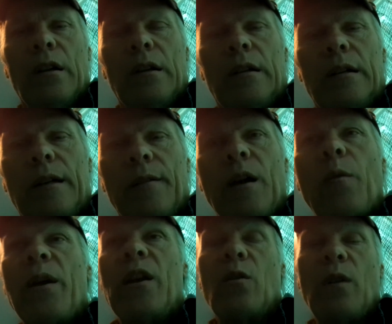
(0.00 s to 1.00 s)
That
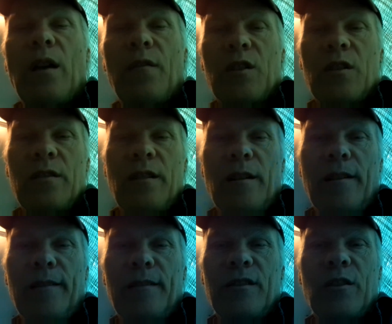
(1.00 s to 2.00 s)
way you don't have
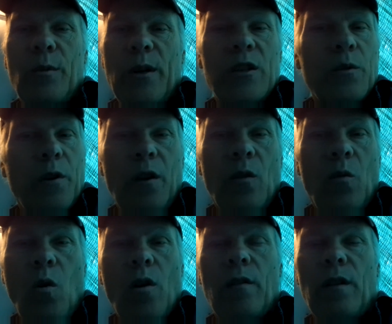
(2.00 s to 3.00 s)
a situation where you're in the
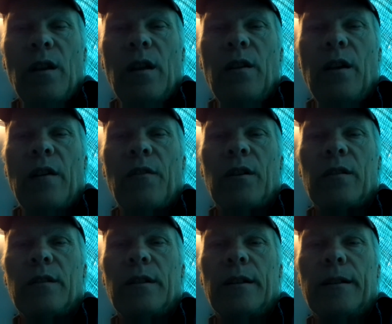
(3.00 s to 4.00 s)
water and you have
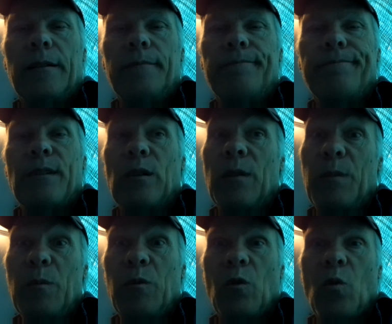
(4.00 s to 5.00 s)

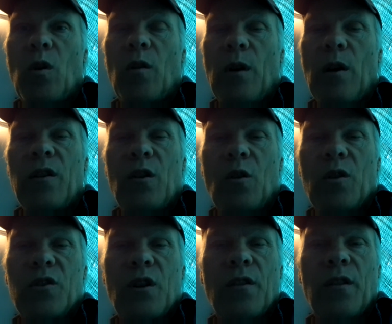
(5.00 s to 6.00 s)
people in the water around it. You go to
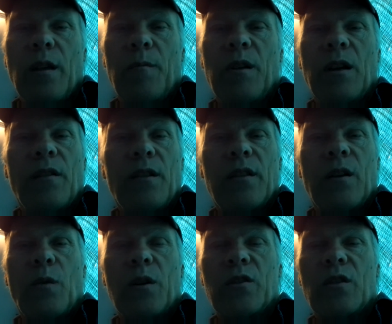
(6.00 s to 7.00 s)
start the damn thing and the
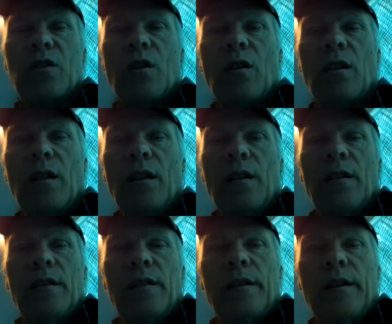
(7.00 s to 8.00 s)
thing wants to start
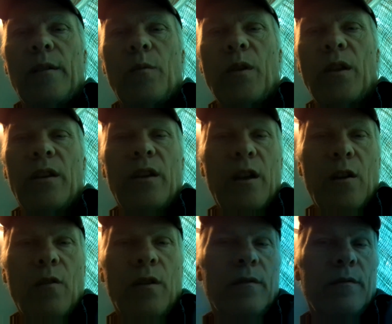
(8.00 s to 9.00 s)
with it in
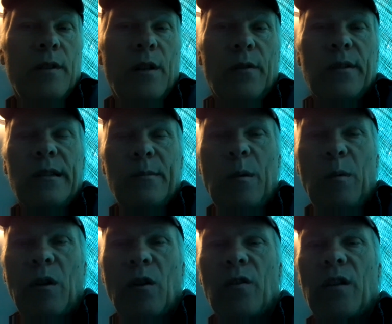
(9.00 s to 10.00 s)
gear, and people
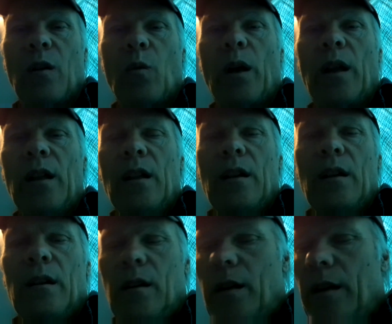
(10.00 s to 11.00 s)
get hurt that way.
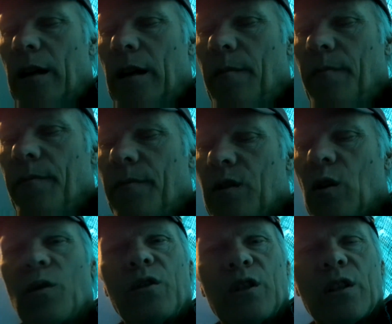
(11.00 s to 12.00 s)

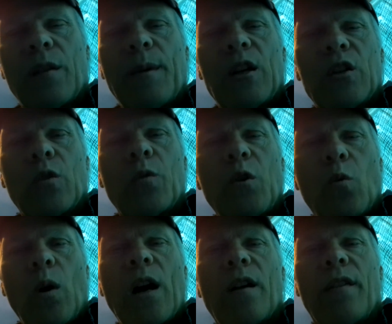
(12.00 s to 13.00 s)
So just going to make sure when you
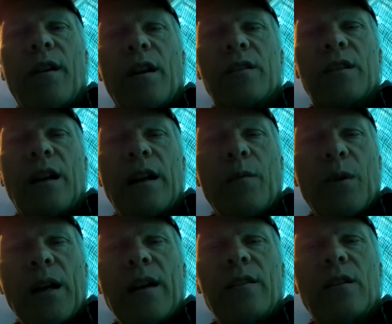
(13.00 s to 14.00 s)
wire things, and
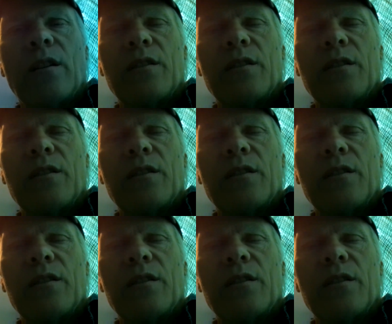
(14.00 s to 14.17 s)
what I had done